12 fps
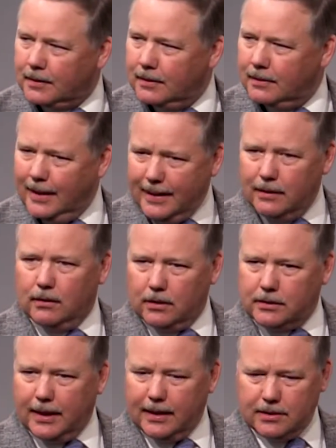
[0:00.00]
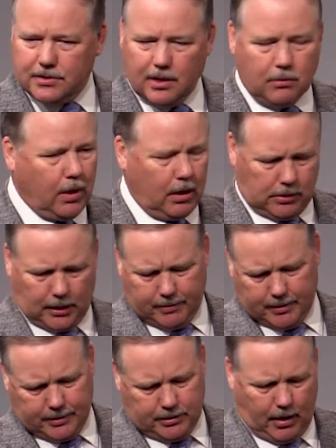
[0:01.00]
They'd have looked at it and said,
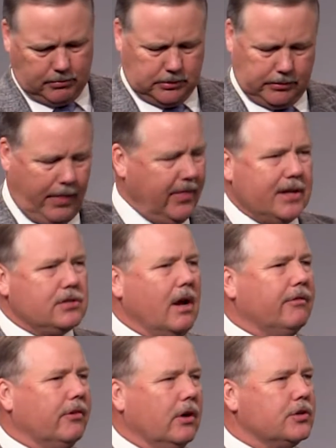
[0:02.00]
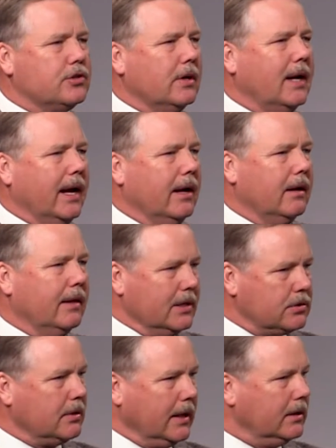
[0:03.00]
Well, that's not for us today.
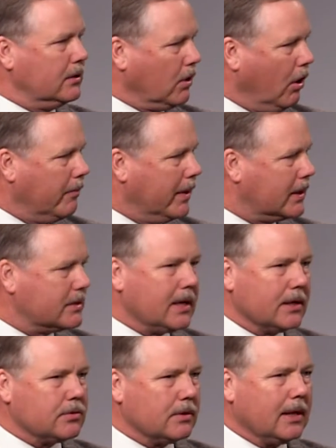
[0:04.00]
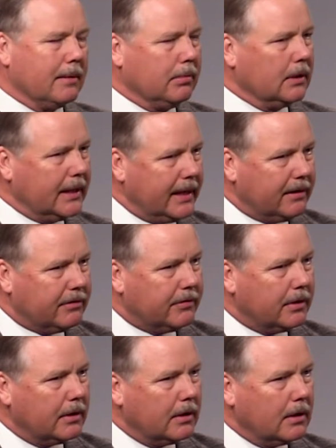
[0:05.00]
That's what they'd have told me because that's what they believed,
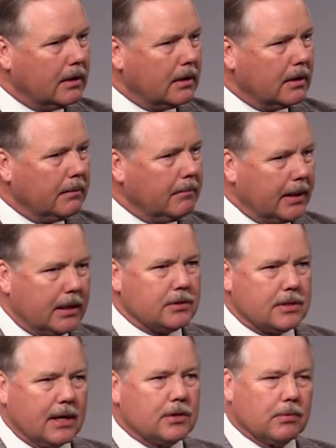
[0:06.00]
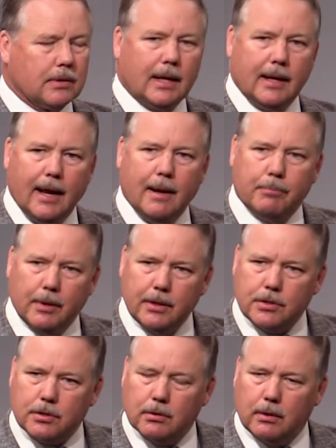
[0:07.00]
because that's what they would had
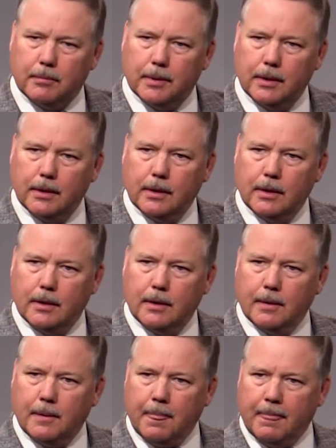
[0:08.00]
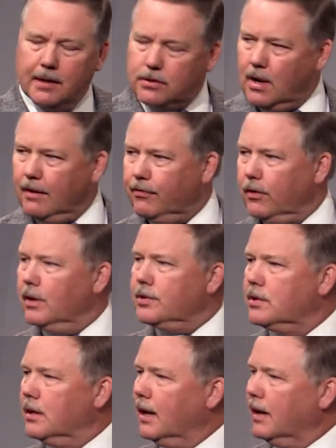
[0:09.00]
preached to them. It's not for us
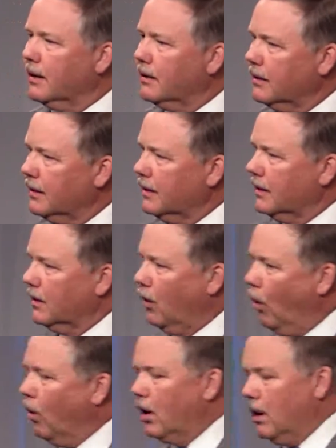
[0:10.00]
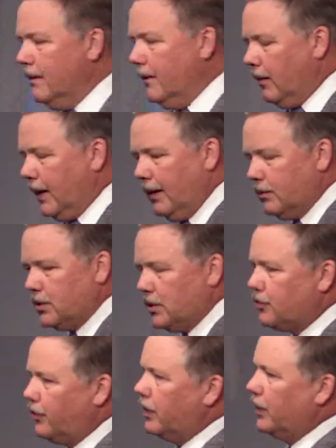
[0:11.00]
today. Or, Well, that was
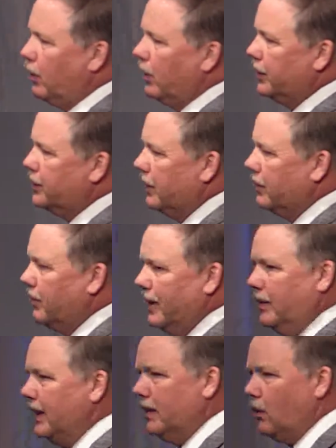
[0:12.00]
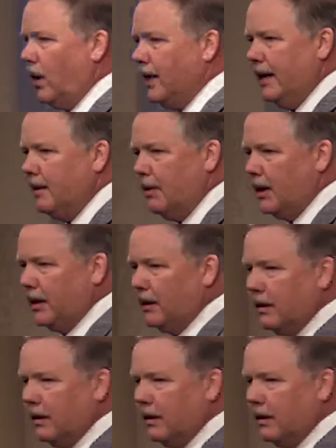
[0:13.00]
just for the early church. We, didn't anoint anybody.